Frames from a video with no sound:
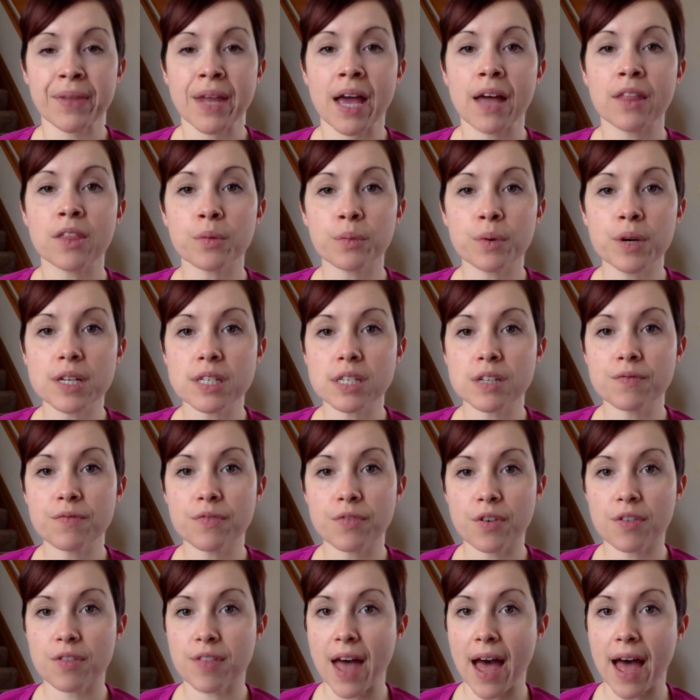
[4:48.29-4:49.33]
And the reason
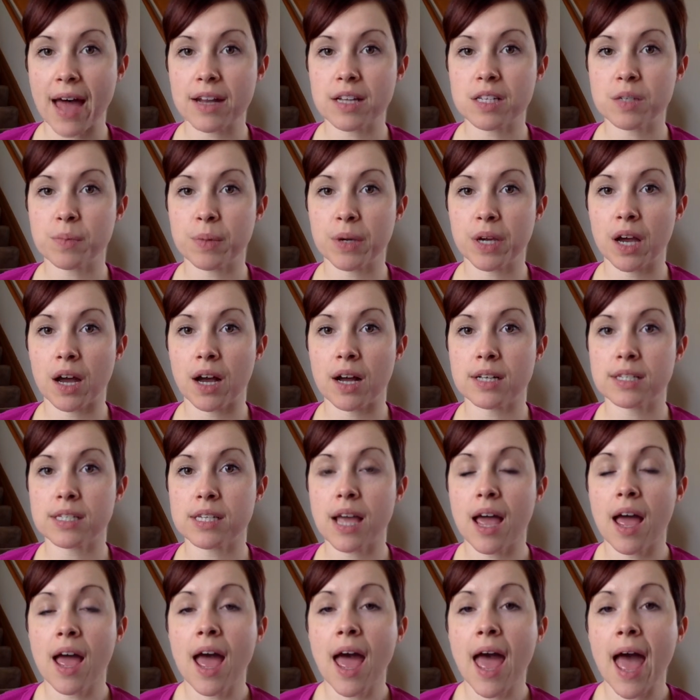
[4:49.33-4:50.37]
for that is because
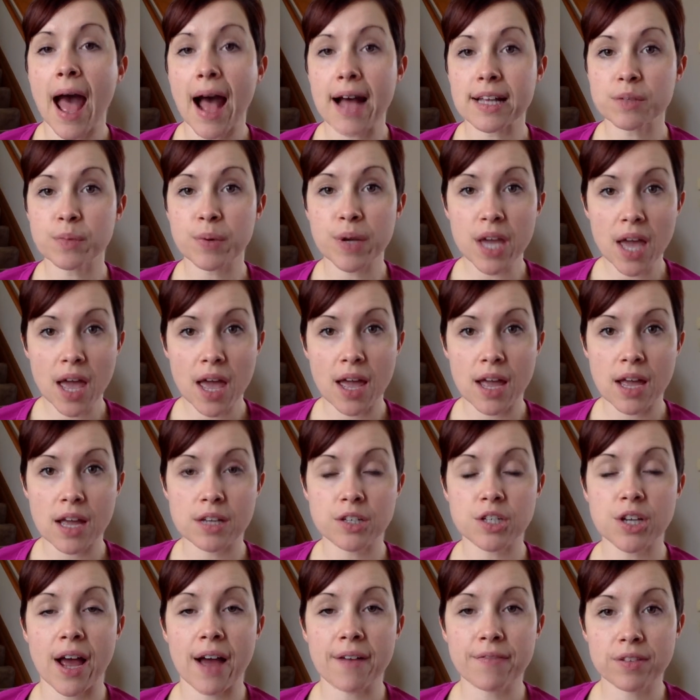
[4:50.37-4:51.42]
as we
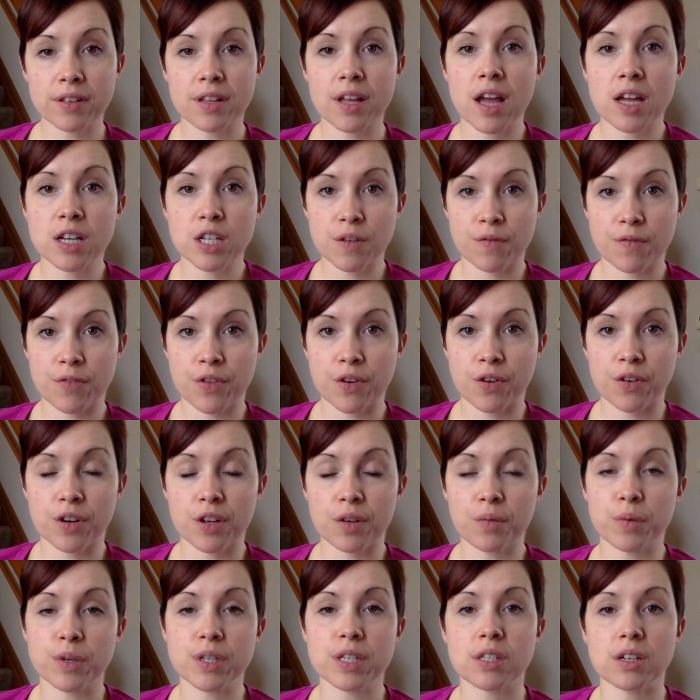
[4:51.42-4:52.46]
age, after the age of
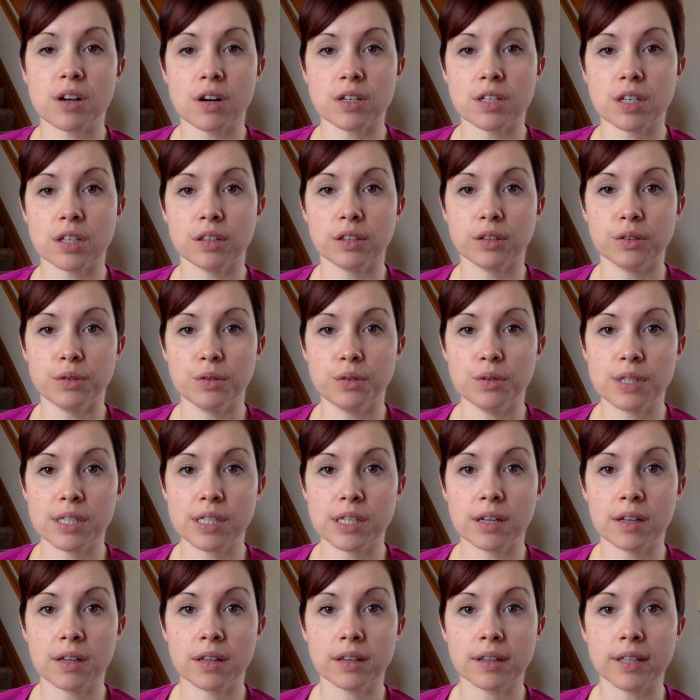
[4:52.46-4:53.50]
30, we start to lose
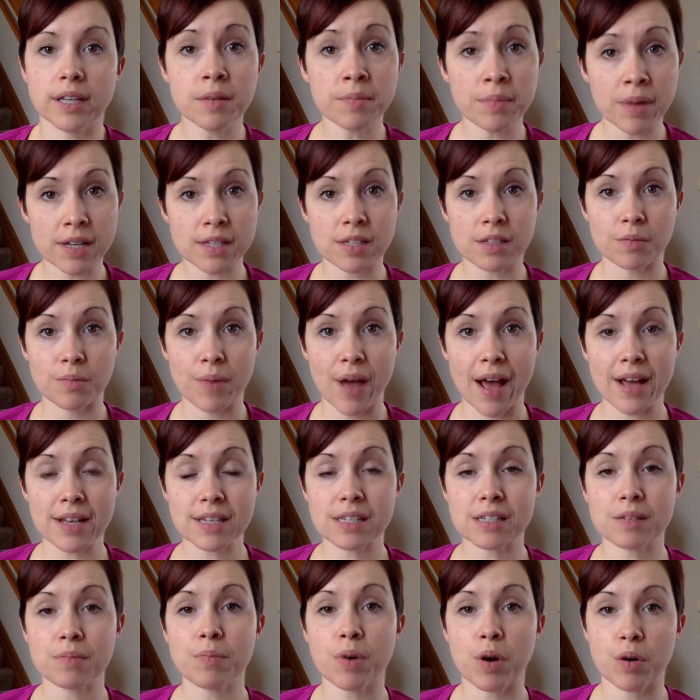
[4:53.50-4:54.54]
lean muscle
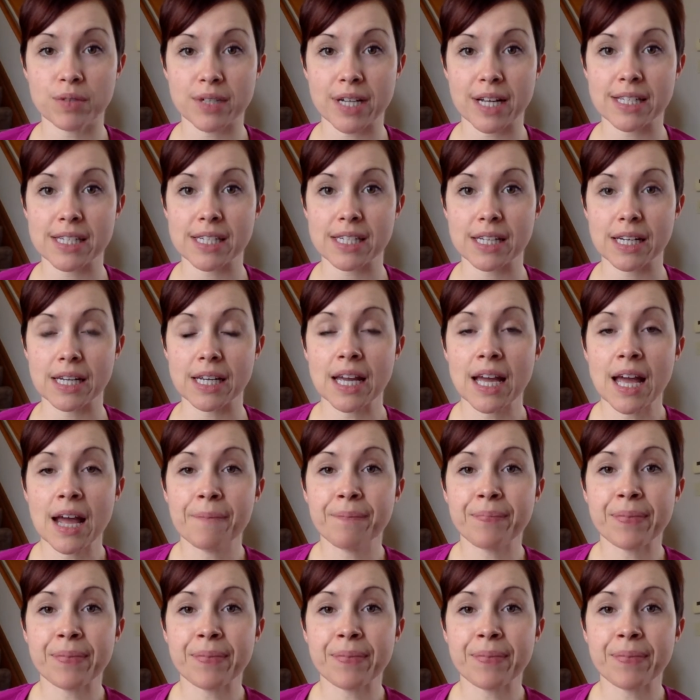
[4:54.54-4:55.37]
mass and bone density,